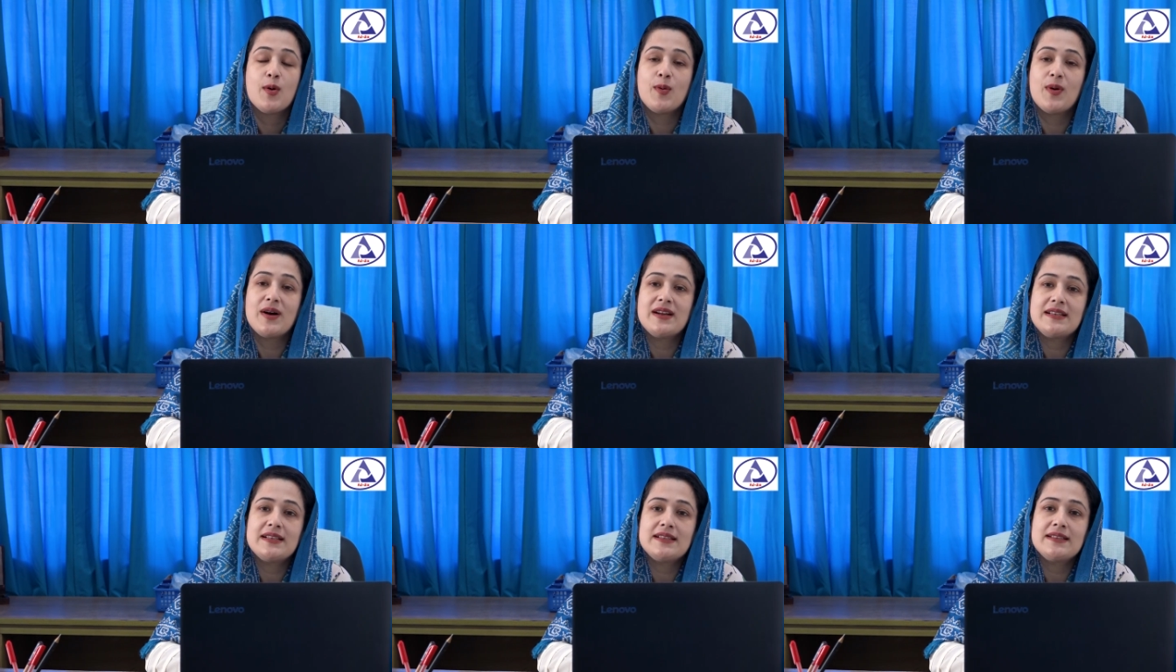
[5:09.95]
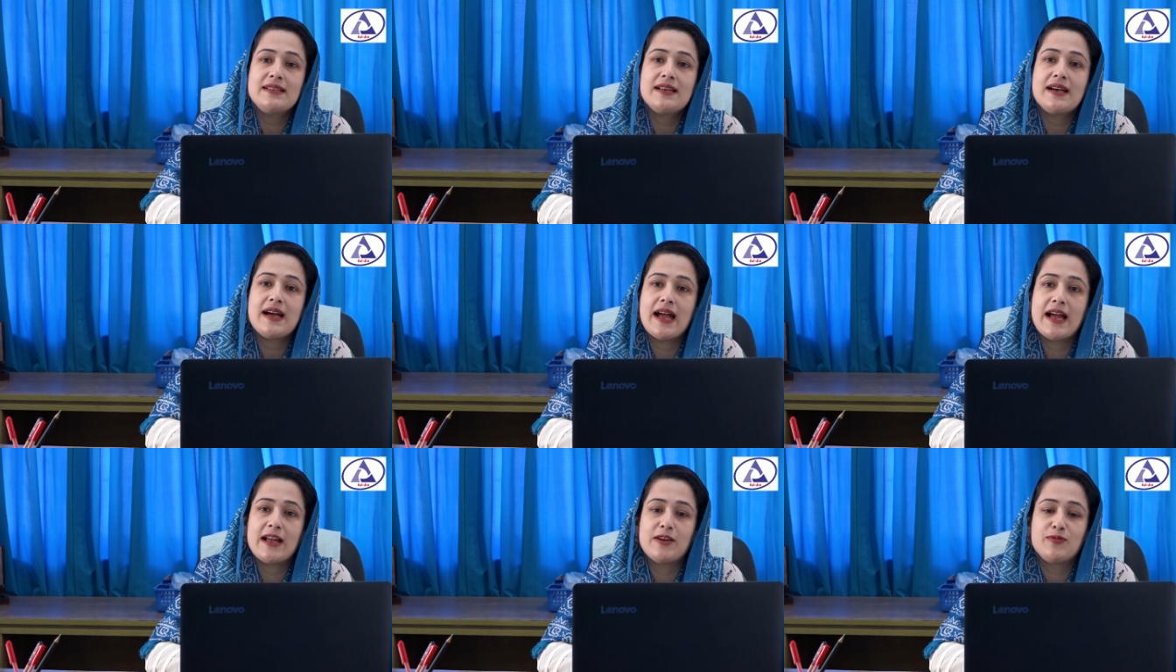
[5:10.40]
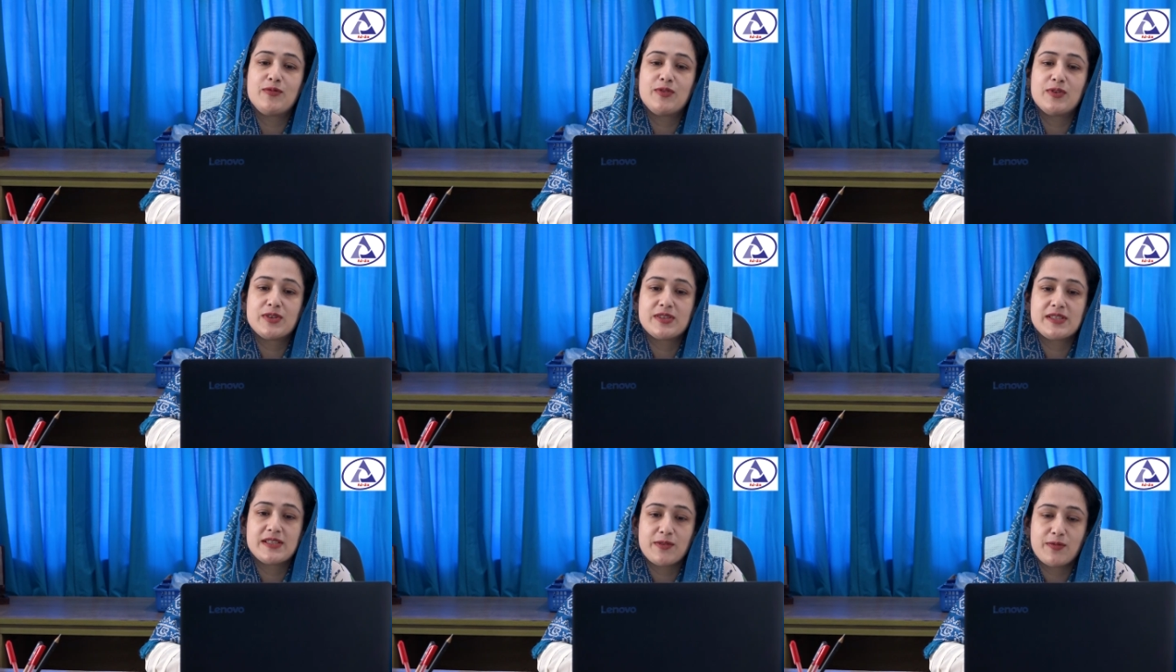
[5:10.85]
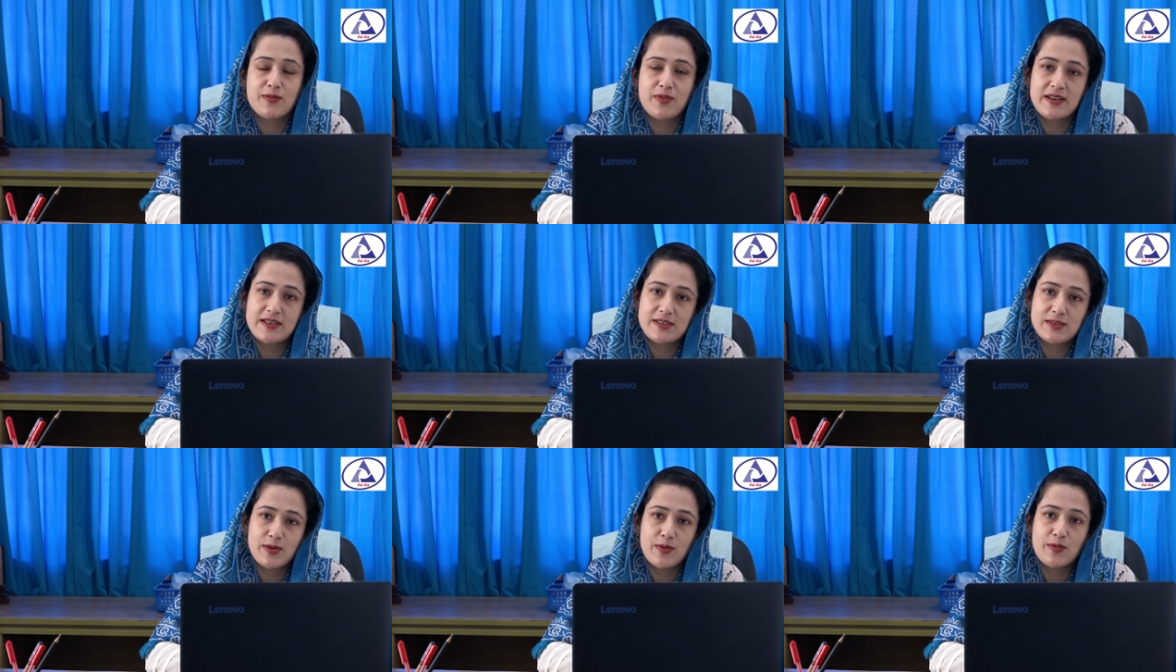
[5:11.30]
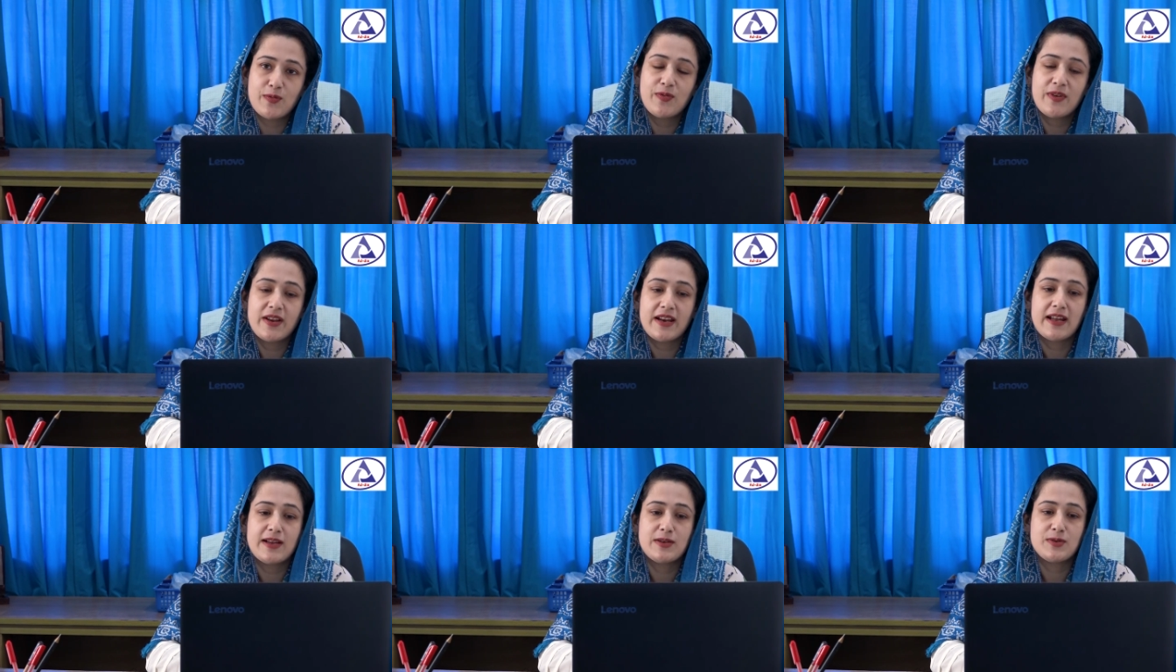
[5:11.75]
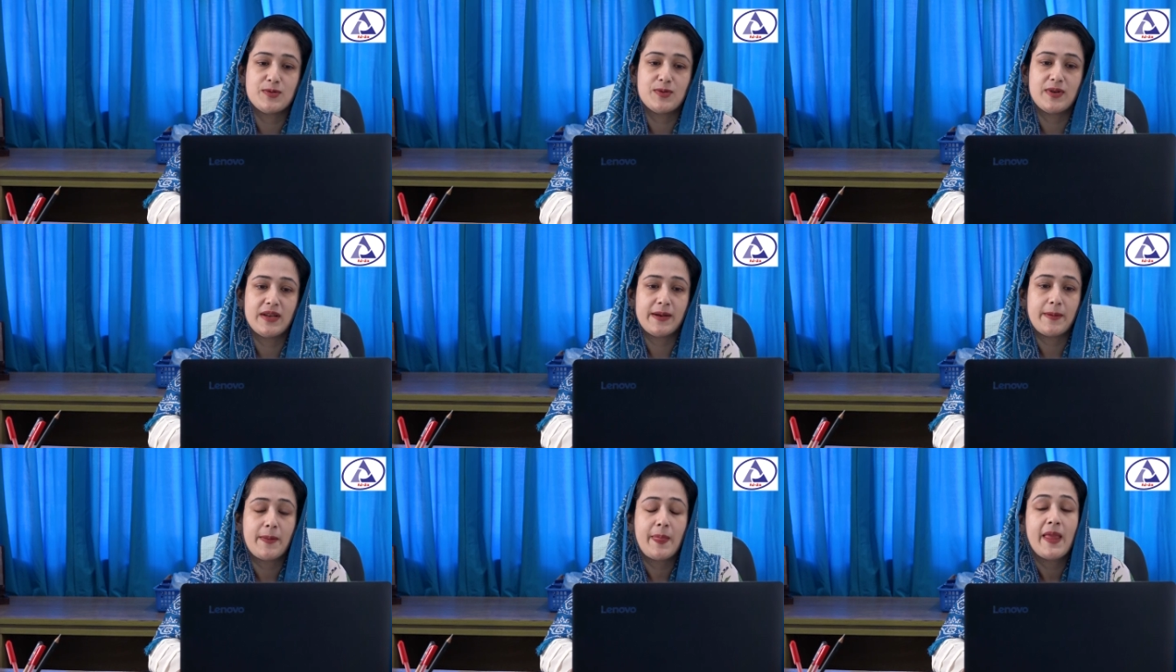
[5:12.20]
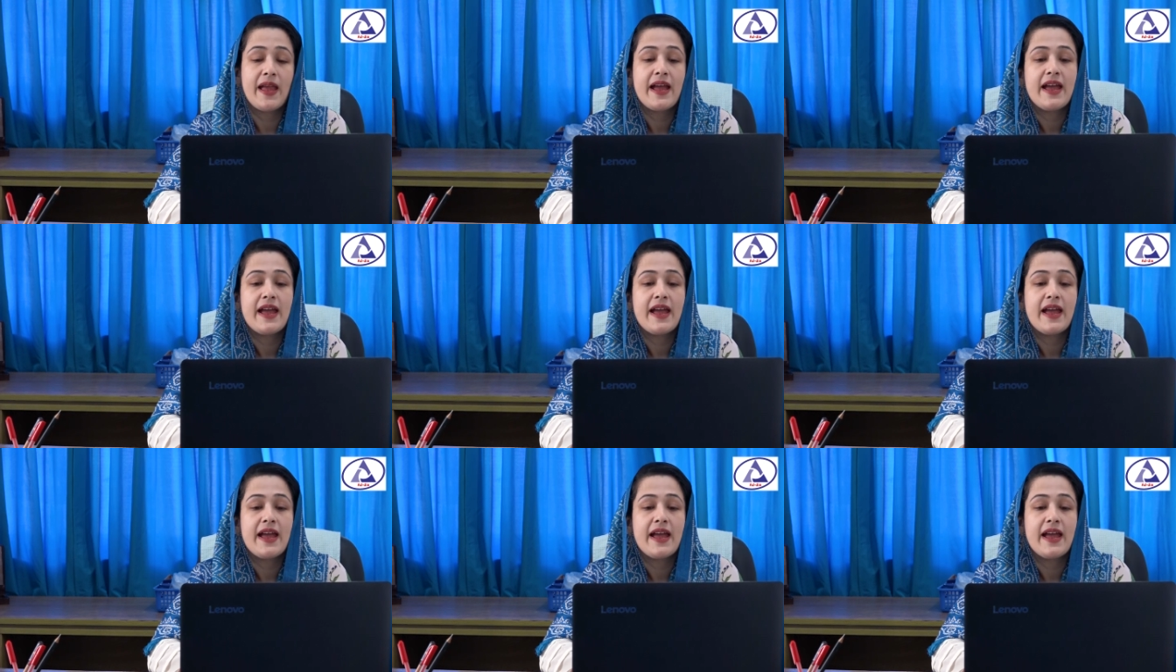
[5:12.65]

What are the adverse effects of phenytoin?